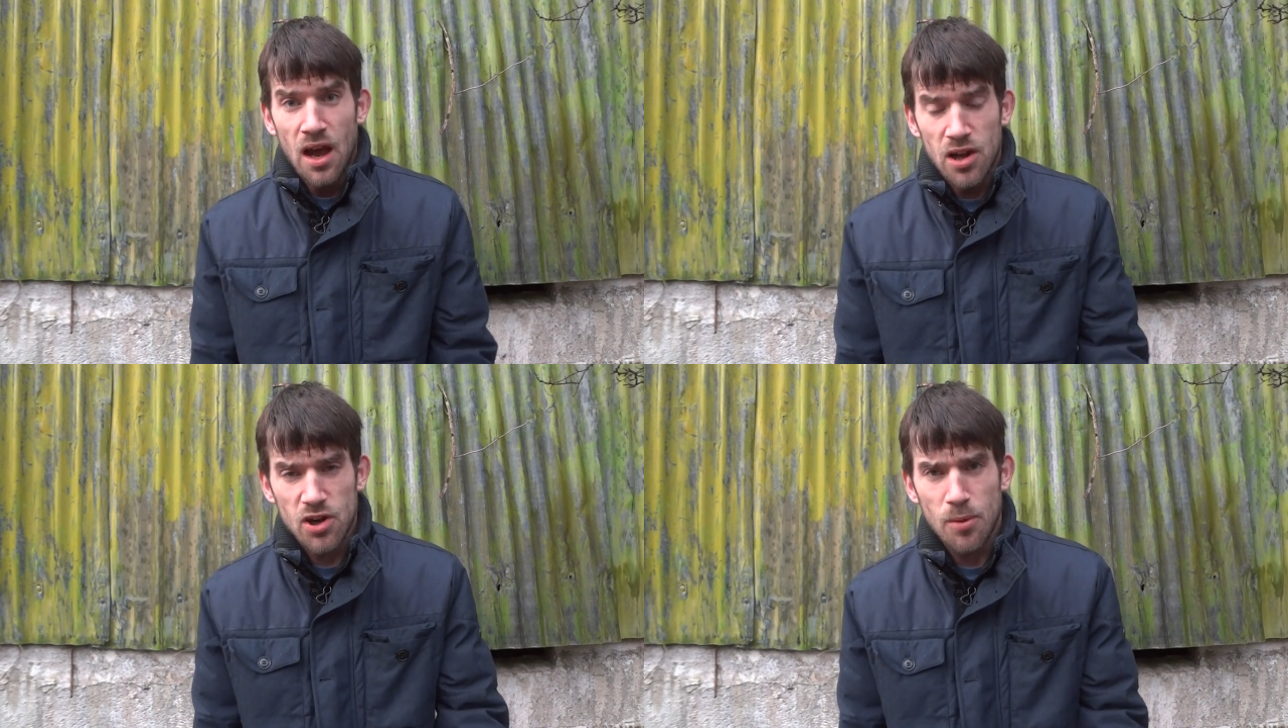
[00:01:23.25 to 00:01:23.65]

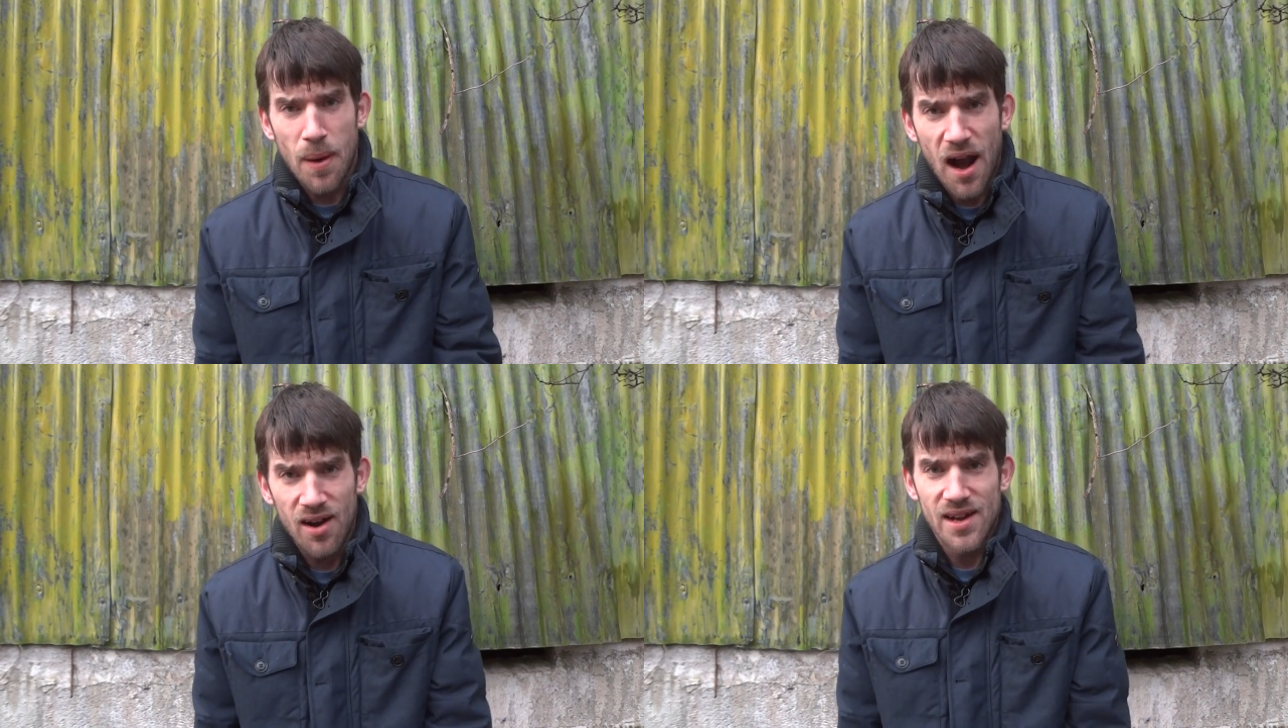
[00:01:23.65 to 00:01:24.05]
look up
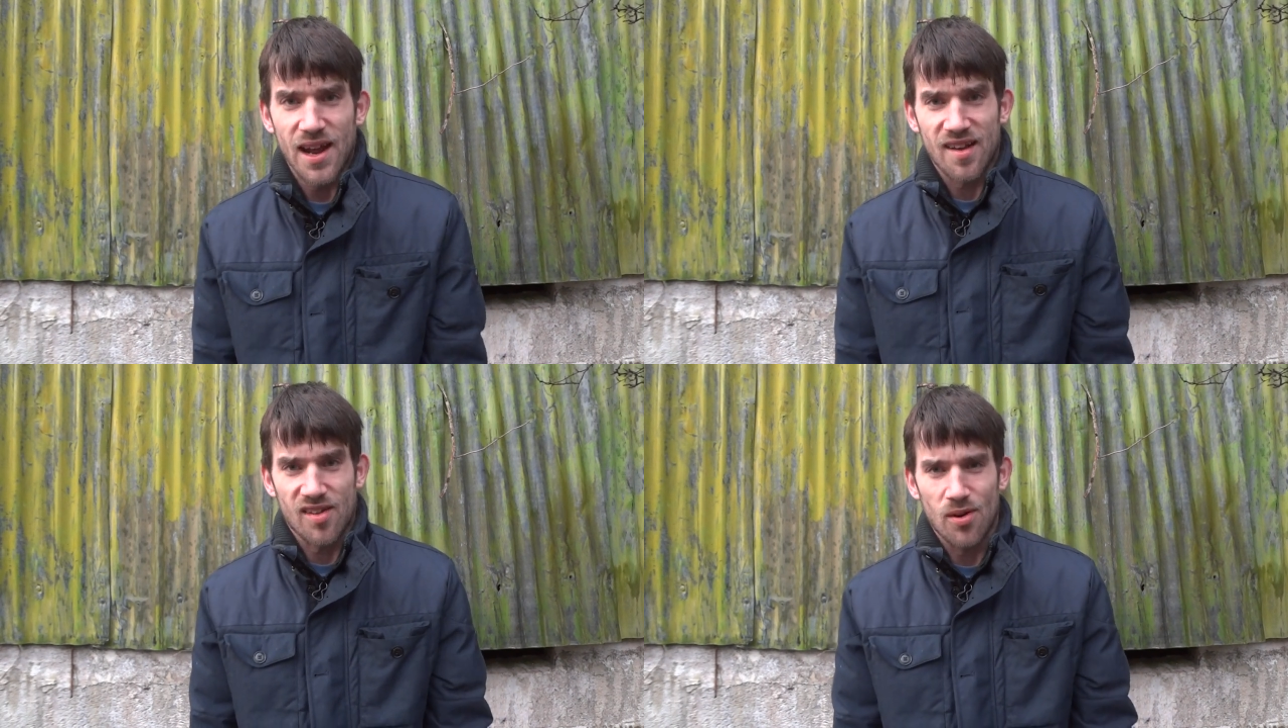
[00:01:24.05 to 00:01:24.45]
Harry
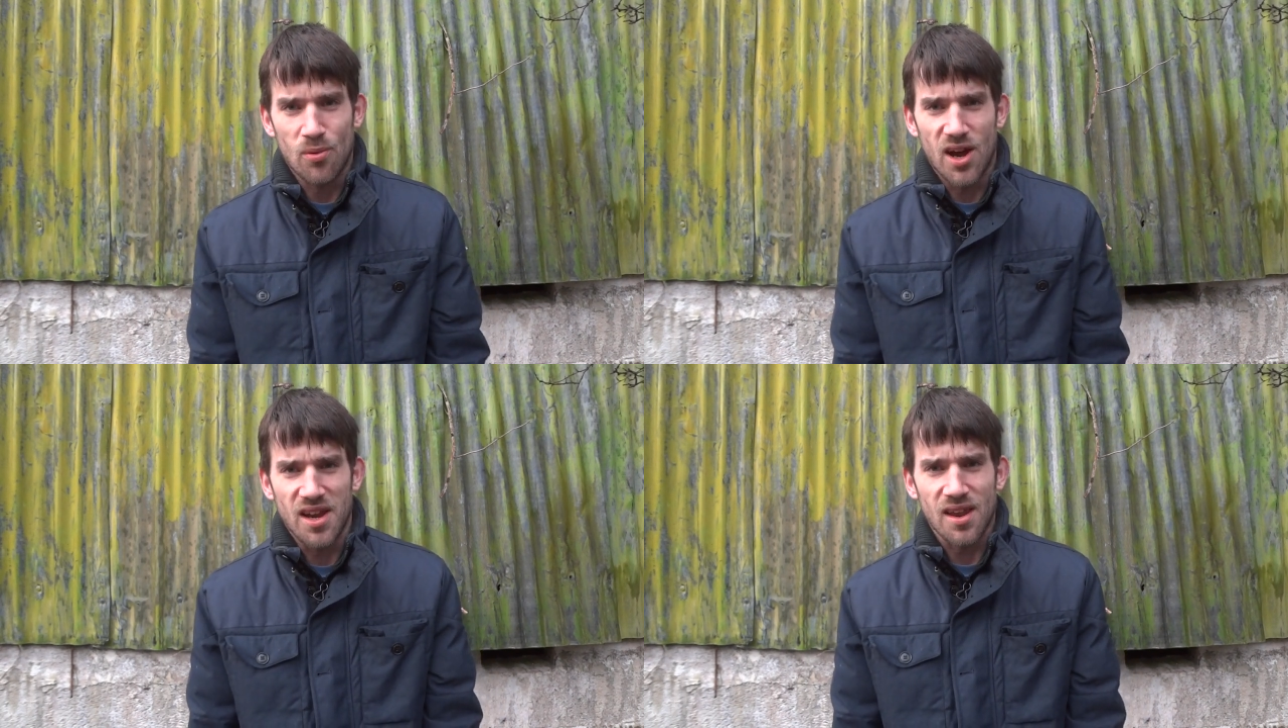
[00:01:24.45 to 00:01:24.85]
Dexter
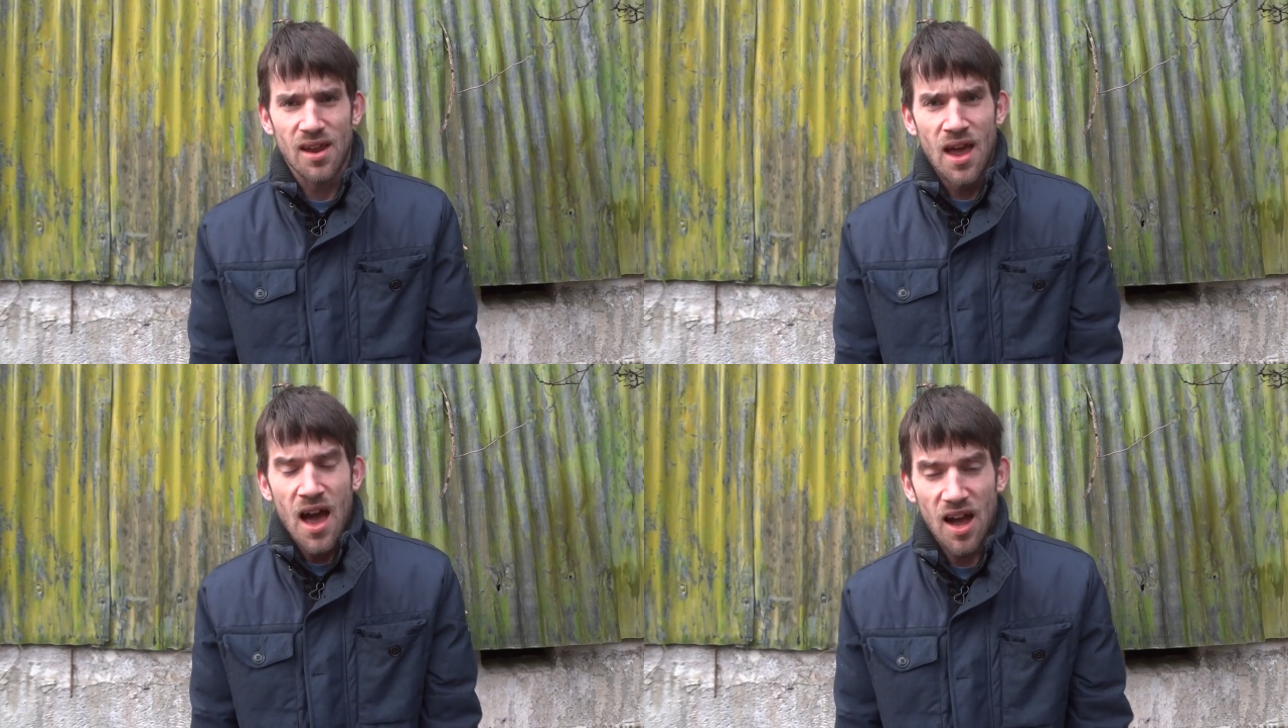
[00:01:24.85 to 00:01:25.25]
White
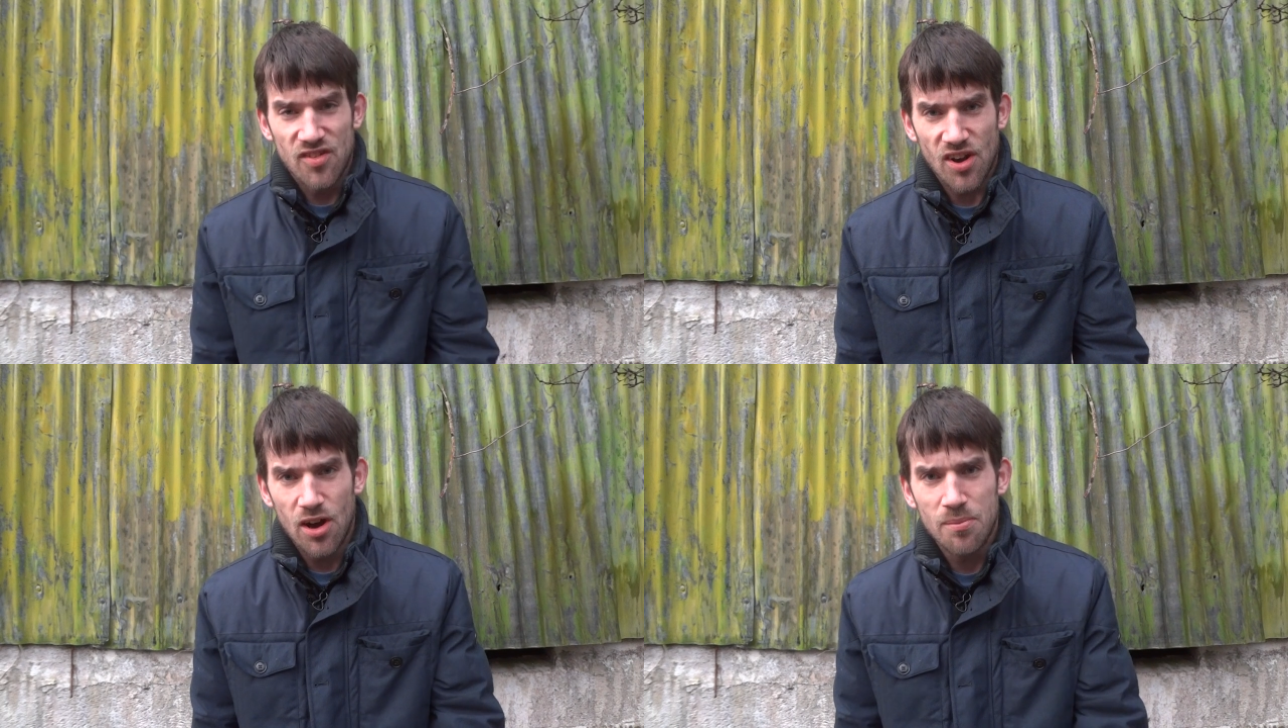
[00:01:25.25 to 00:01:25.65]
and
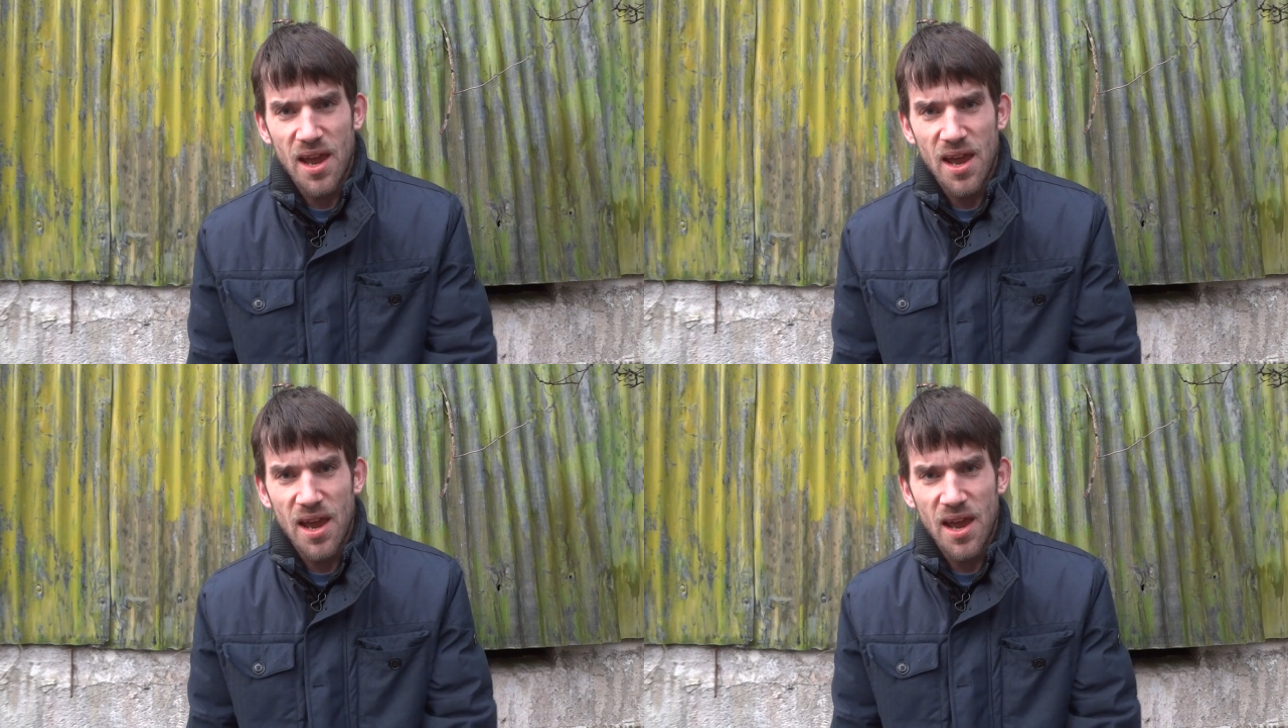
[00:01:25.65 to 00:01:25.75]
John